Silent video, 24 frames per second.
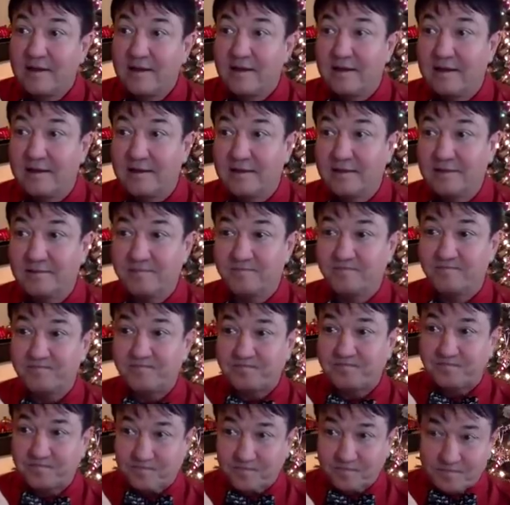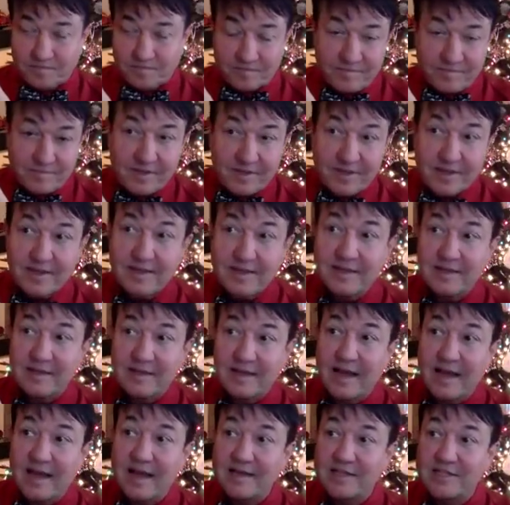Um,
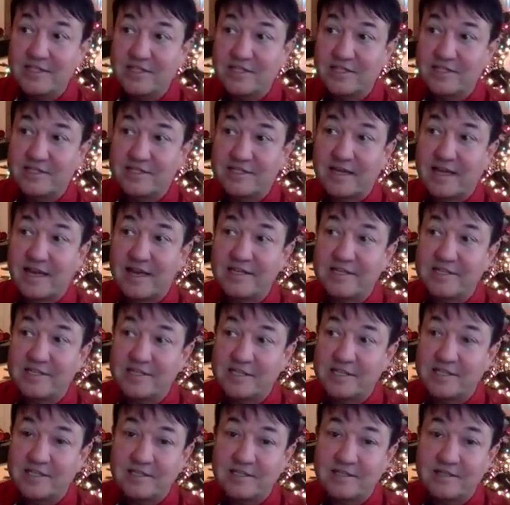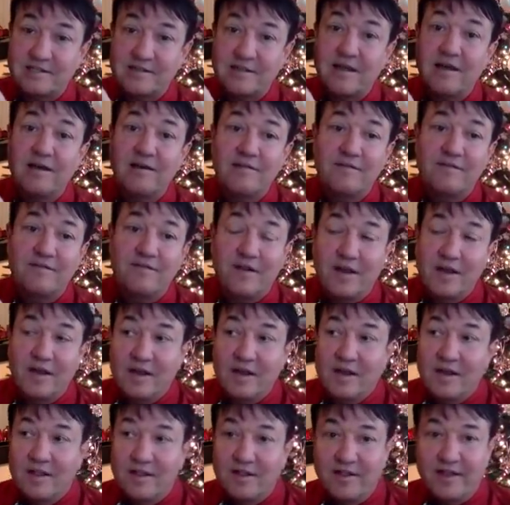and i just i just love
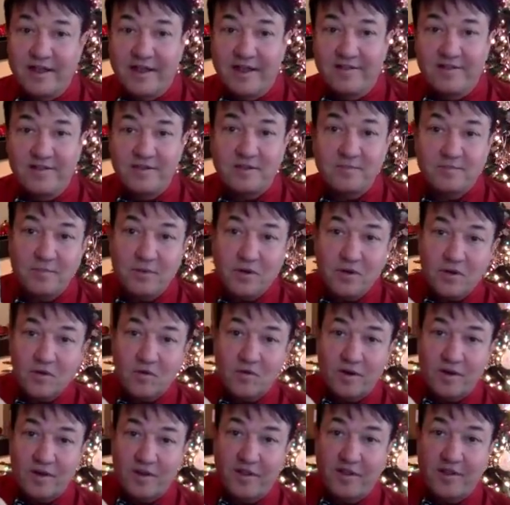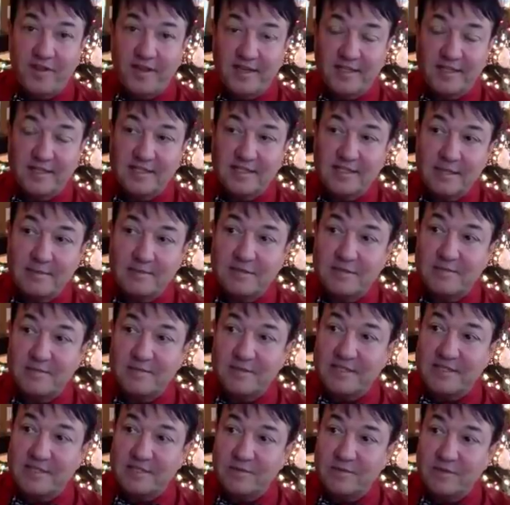that this book one of the things it seems to
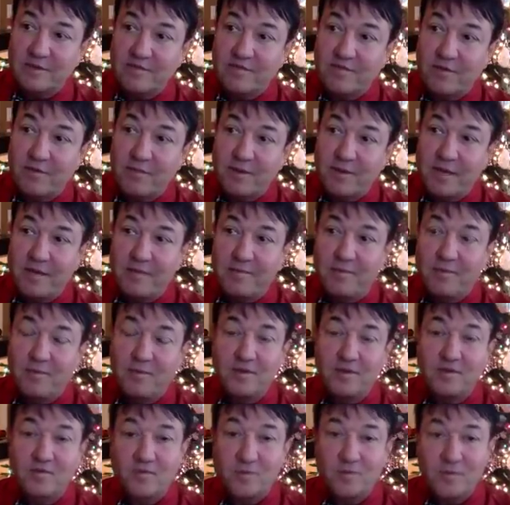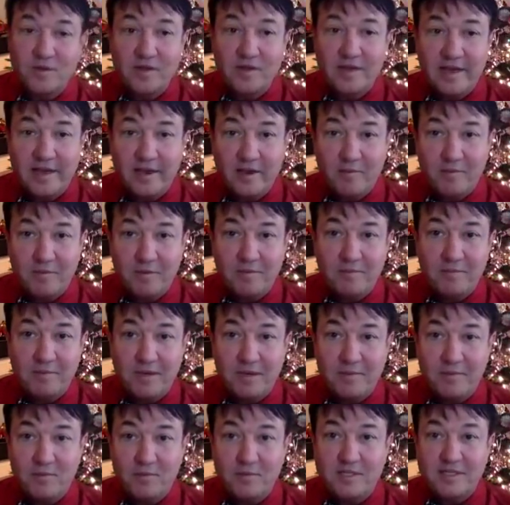be doing for people is really helping
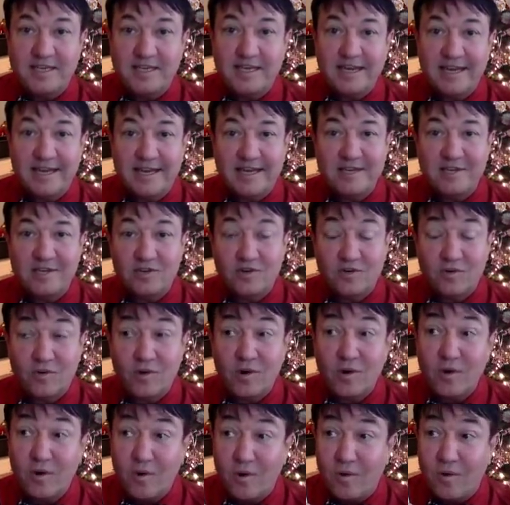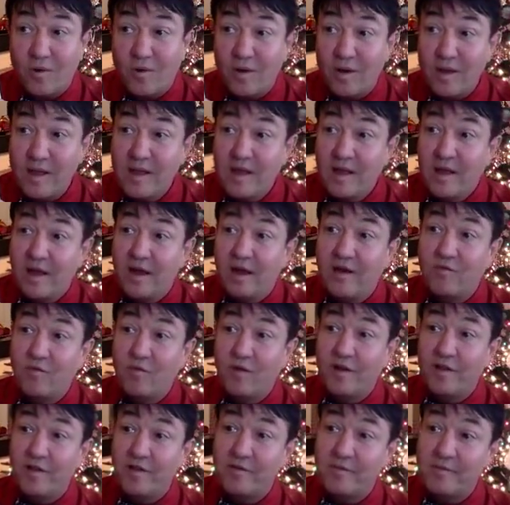people to get control of
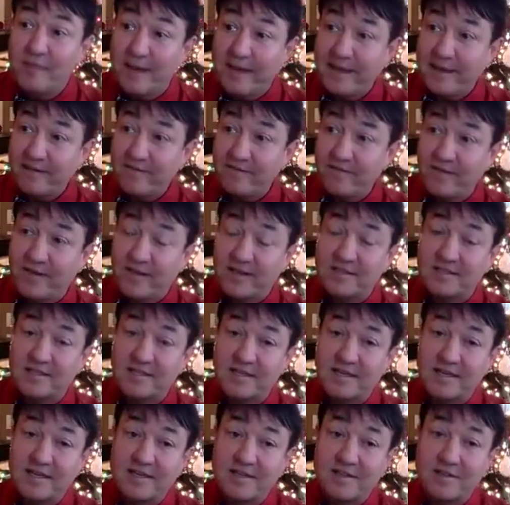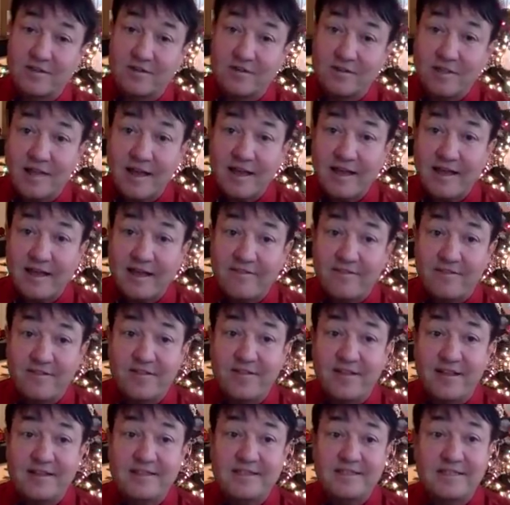what they're manifesting in their life and
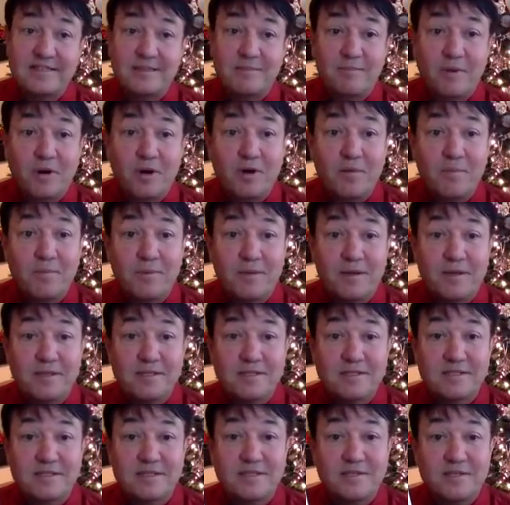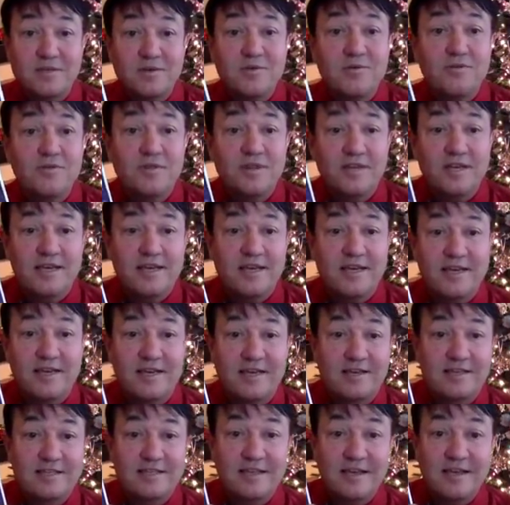that's the purpose the two
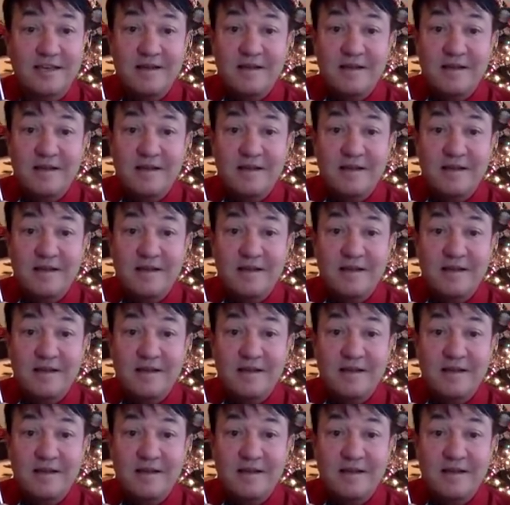things